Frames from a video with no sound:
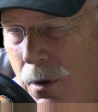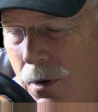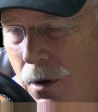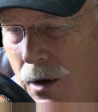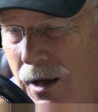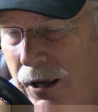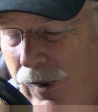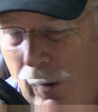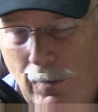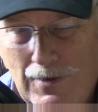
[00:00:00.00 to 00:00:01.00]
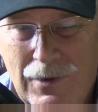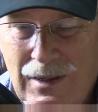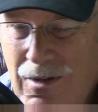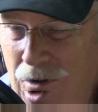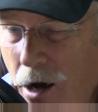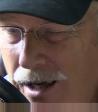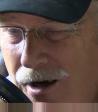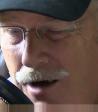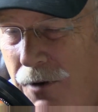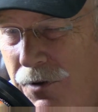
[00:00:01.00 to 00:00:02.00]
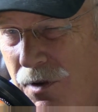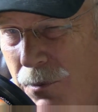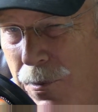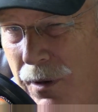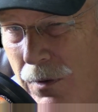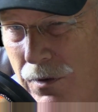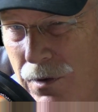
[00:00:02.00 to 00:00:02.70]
Either knocking off some bills,